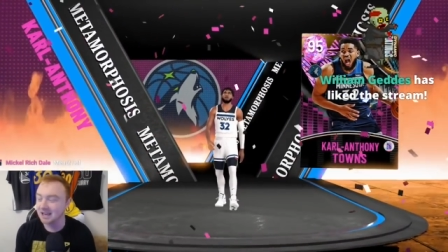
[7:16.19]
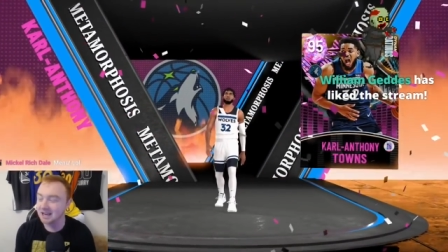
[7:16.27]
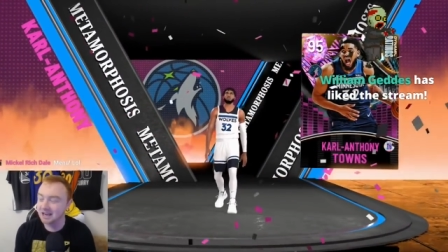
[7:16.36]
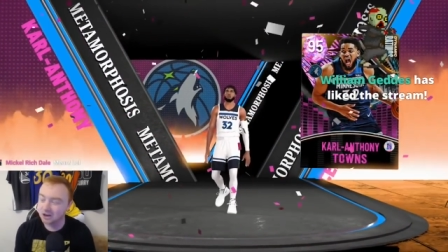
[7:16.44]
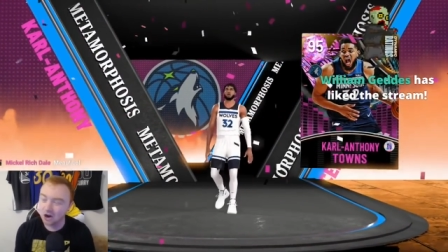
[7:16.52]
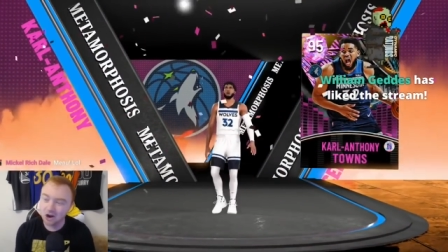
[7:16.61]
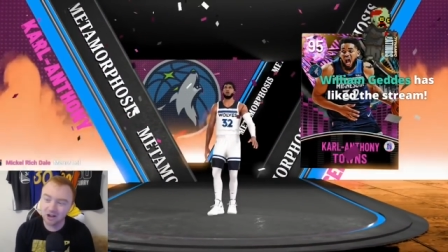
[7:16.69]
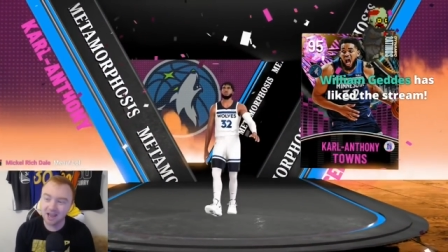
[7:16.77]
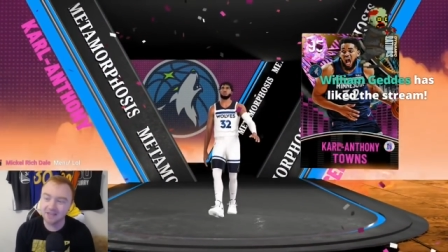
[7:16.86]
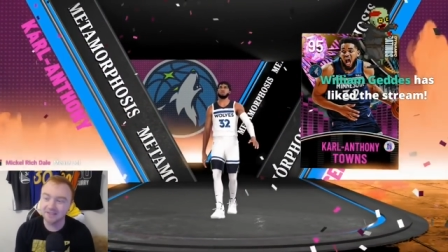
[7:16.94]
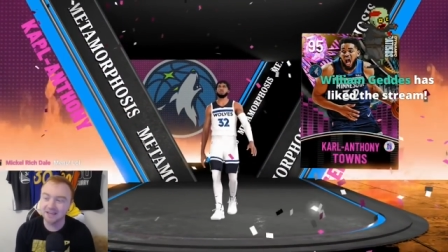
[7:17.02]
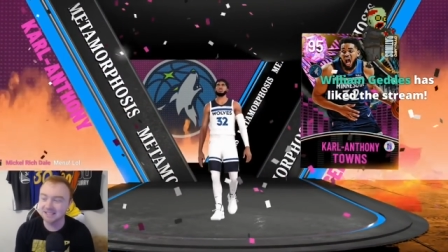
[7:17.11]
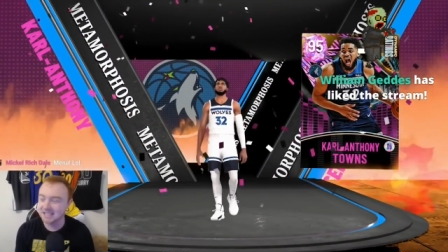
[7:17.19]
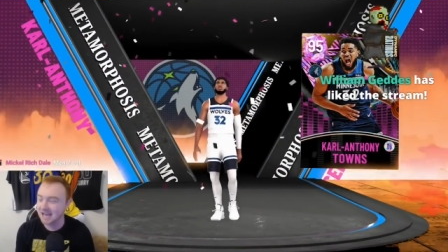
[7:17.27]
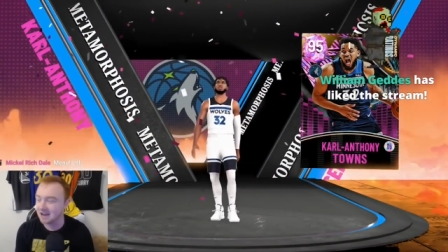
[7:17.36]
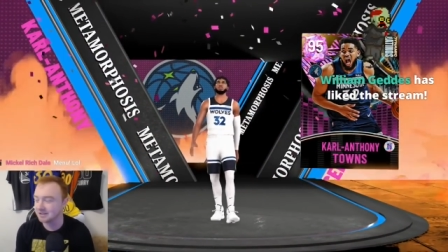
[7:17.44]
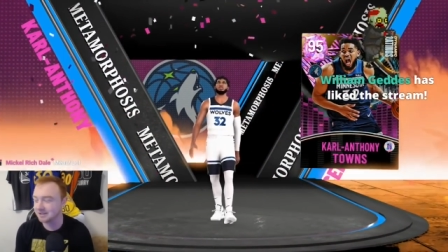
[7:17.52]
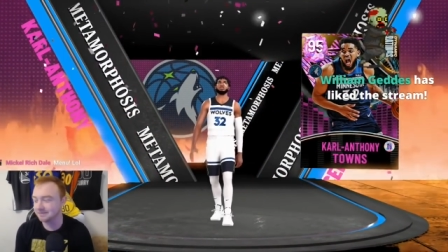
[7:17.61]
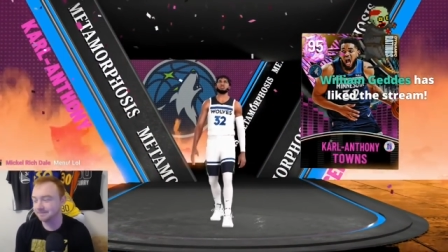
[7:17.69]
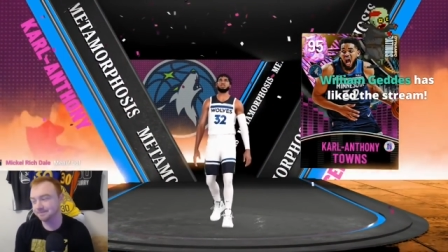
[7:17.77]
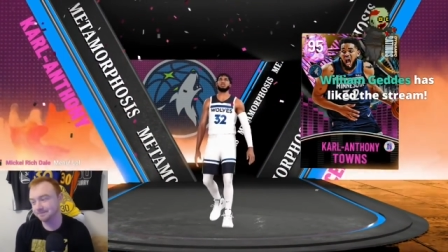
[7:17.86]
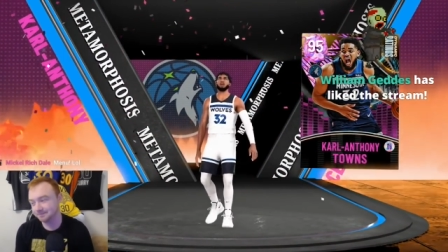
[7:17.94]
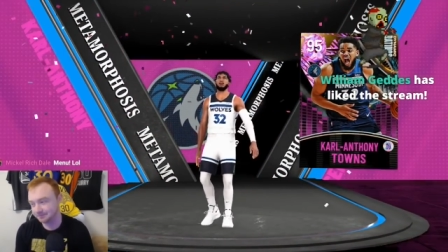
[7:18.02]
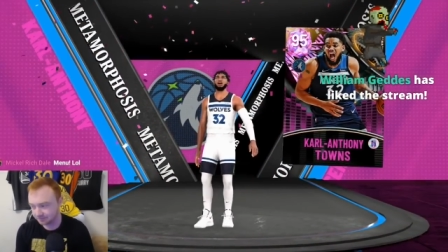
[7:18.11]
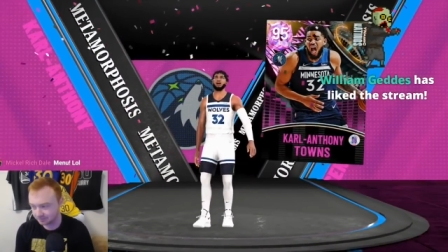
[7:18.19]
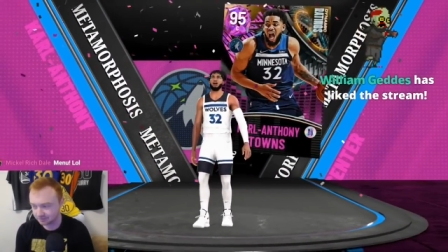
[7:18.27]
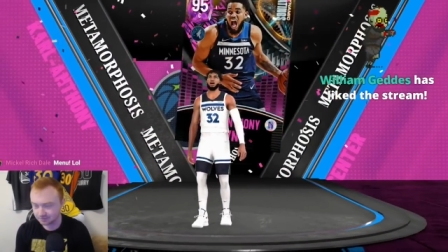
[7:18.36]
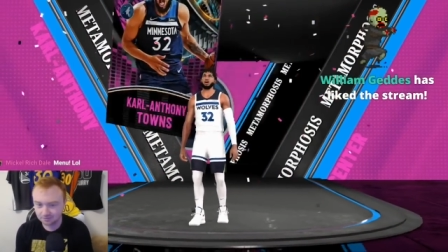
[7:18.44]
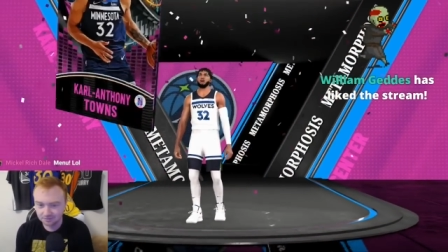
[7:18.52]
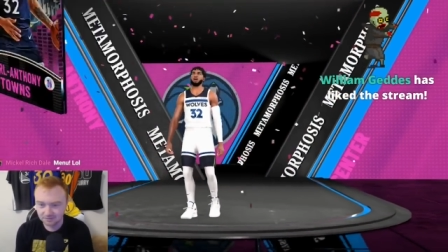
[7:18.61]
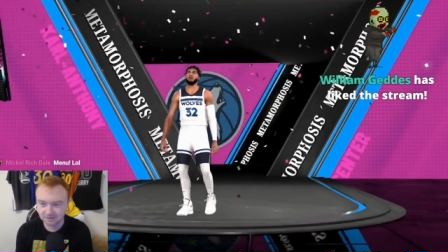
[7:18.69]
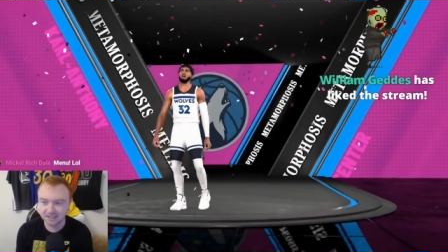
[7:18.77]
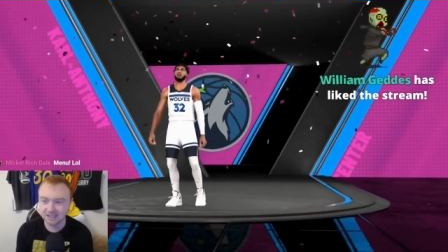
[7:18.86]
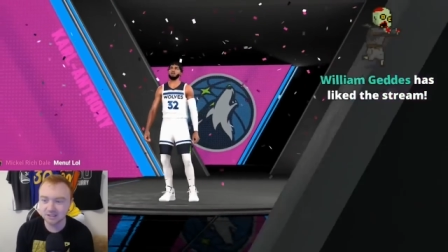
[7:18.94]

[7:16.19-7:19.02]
Karl-Anthony Towns. It is